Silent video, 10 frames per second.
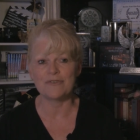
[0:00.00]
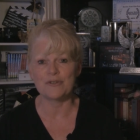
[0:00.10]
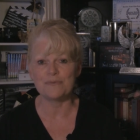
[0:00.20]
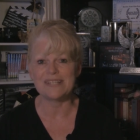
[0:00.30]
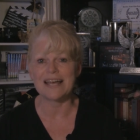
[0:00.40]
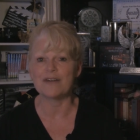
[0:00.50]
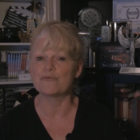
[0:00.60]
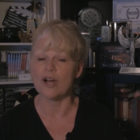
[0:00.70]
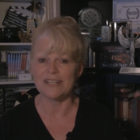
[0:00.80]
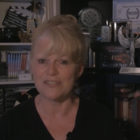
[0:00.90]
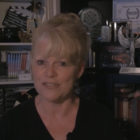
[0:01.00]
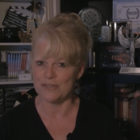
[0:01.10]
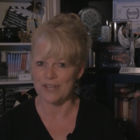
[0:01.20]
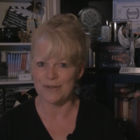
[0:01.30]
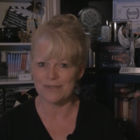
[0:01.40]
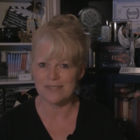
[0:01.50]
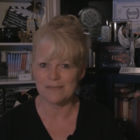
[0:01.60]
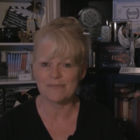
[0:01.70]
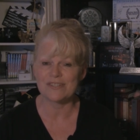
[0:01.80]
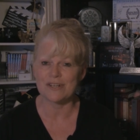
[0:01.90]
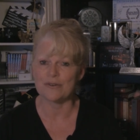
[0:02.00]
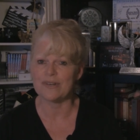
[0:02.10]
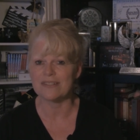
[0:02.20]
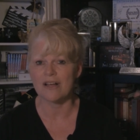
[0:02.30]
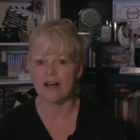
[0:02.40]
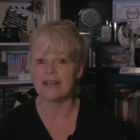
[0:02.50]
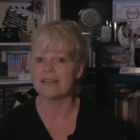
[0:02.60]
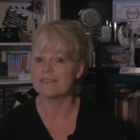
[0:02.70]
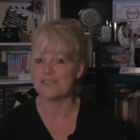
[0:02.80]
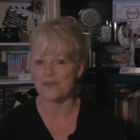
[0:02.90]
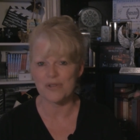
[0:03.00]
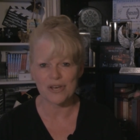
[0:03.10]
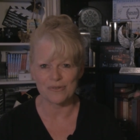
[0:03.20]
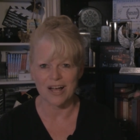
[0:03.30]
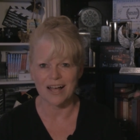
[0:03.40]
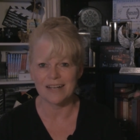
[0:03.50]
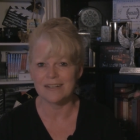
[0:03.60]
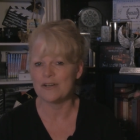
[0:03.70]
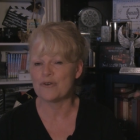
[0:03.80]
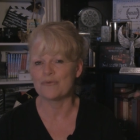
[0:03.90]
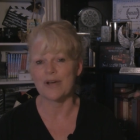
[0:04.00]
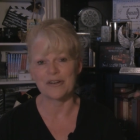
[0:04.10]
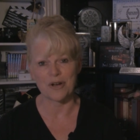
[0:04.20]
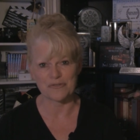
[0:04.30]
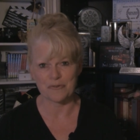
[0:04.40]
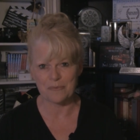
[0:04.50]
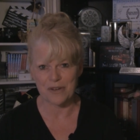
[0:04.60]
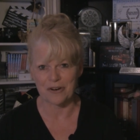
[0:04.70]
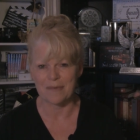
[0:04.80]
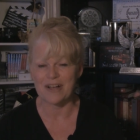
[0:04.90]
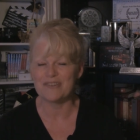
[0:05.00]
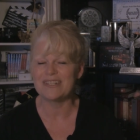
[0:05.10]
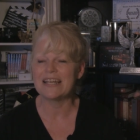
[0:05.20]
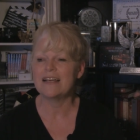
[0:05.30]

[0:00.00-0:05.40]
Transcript: films at Raleigh Studios, so it's on a studio lot right across from Paramount.